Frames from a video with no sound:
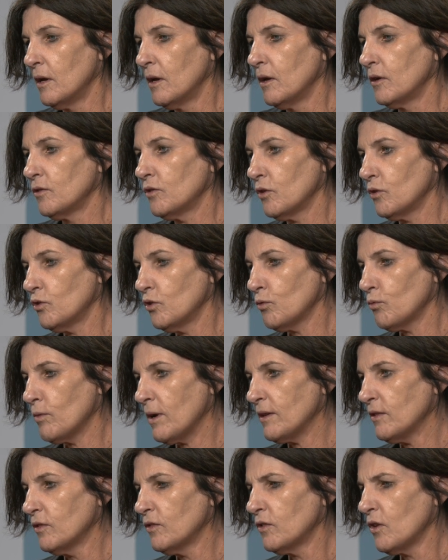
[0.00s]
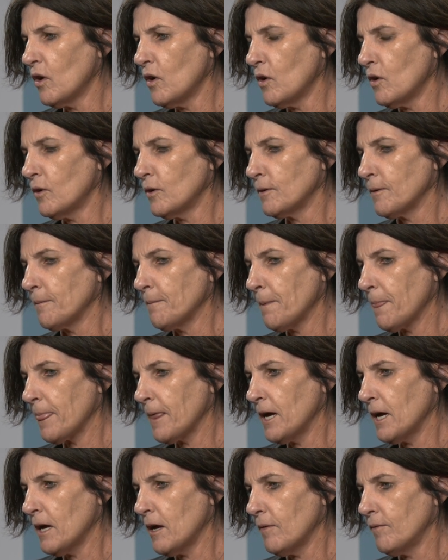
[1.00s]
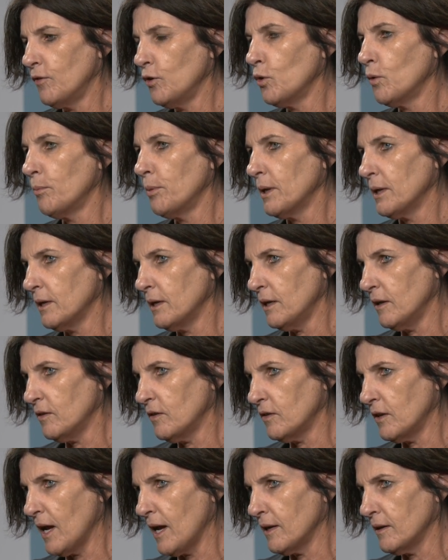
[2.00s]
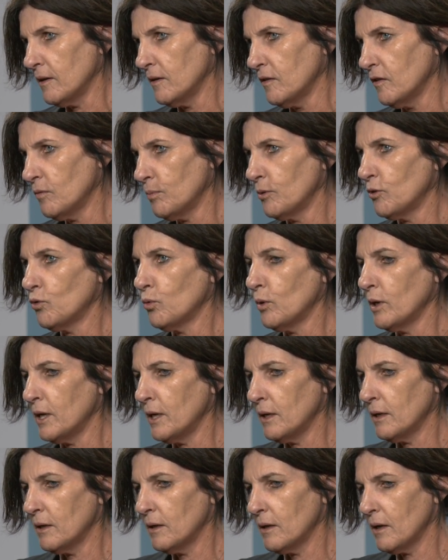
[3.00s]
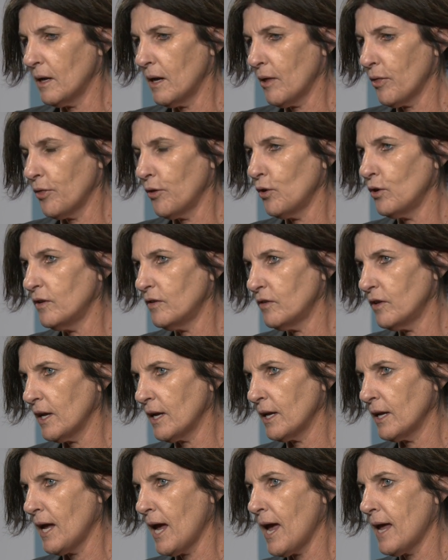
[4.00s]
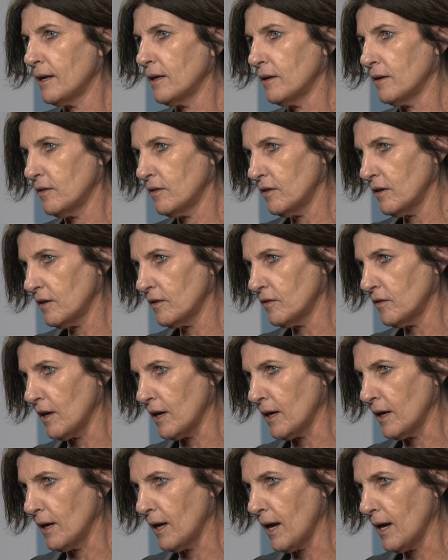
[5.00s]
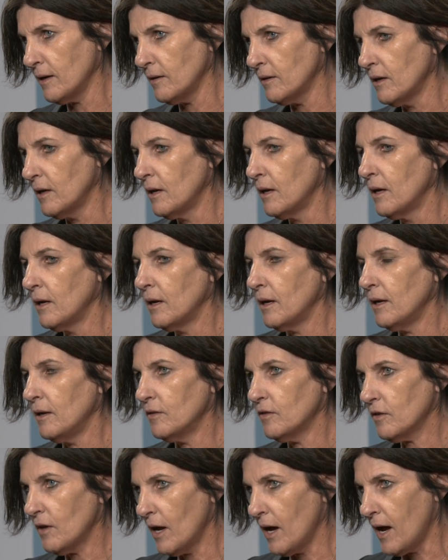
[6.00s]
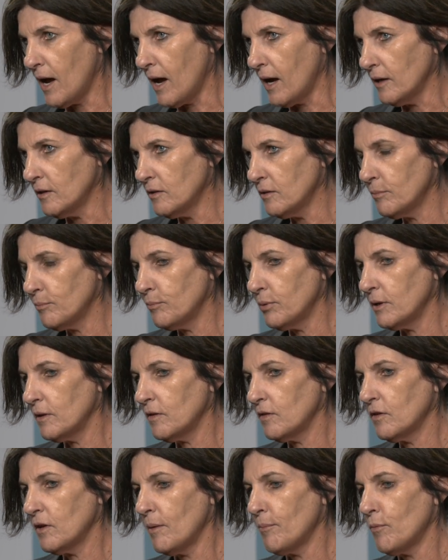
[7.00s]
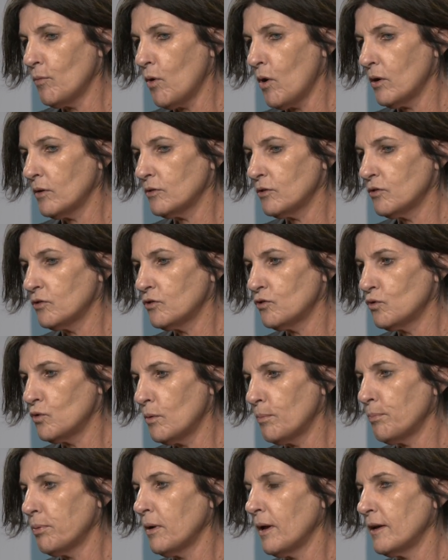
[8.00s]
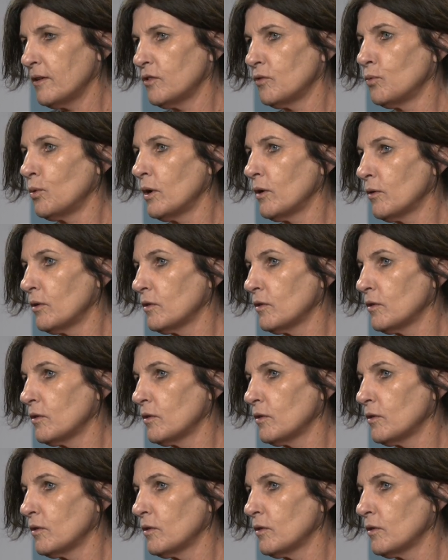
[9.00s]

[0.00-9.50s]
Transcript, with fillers: So to rest on uh, viewability standards between a 30 second ad and a six second ad is hard, but somewhat to a place where